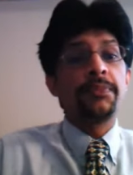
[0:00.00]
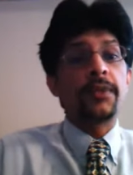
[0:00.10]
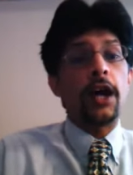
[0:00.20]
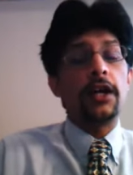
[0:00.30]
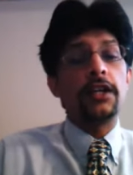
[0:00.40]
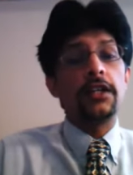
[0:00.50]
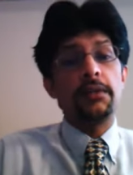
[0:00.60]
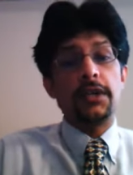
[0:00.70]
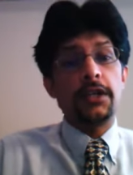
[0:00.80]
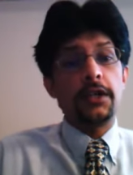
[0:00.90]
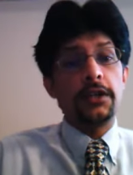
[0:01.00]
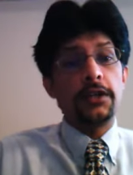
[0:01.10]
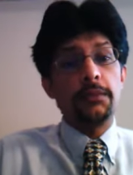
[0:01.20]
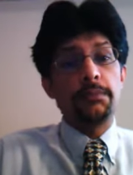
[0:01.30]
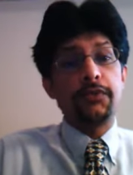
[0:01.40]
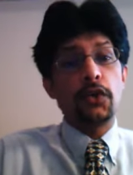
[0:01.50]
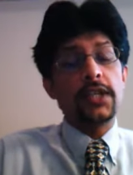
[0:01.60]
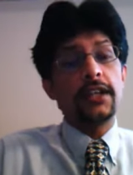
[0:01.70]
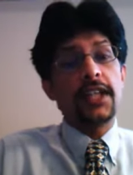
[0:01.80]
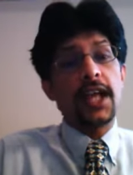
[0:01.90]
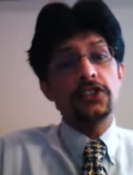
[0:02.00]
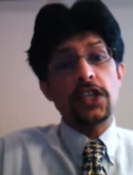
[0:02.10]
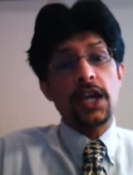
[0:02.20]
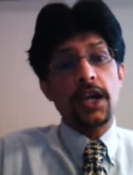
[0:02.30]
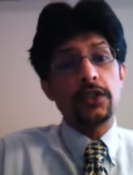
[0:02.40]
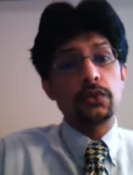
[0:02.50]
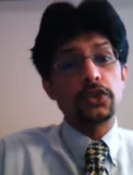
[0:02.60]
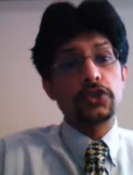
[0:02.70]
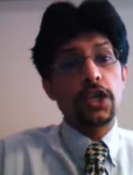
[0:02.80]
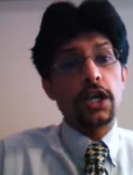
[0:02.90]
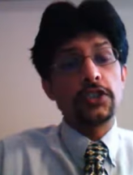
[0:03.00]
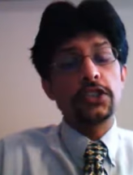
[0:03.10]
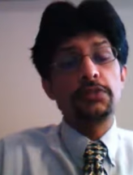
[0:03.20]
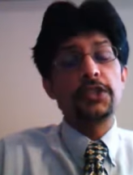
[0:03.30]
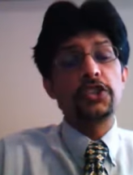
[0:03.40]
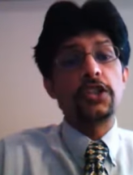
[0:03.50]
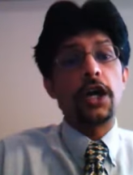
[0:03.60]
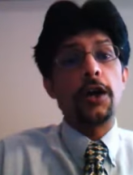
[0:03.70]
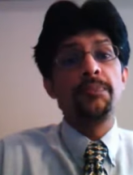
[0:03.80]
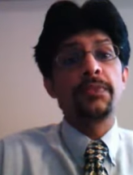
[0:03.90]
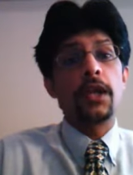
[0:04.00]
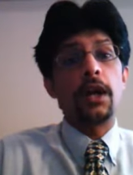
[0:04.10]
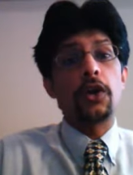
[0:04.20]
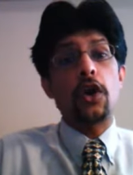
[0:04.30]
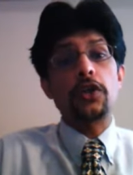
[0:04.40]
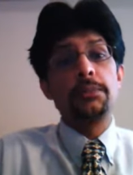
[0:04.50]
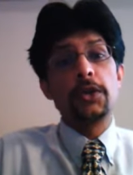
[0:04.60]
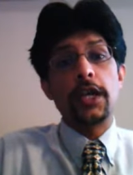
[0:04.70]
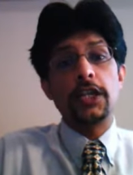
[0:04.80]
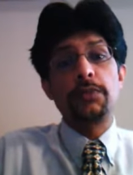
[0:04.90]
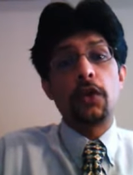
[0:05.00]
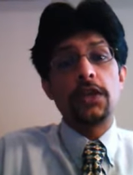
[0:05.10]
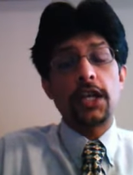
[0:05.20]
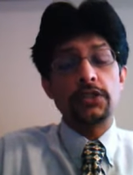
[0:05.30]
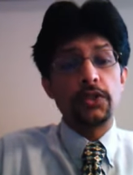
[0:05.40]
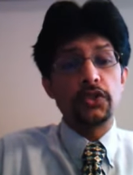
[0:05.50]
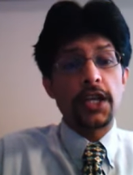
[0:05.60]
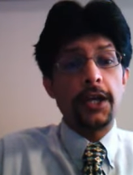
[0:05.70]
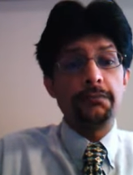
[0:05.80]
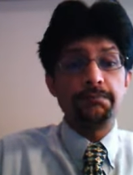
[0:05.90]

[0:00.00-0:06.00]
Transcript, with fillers: Uh, eh, eh, eh, before that, Danza Hyatt was uh, dismissed, uh, caught Imrul Kayes ball Nazmul Hussain.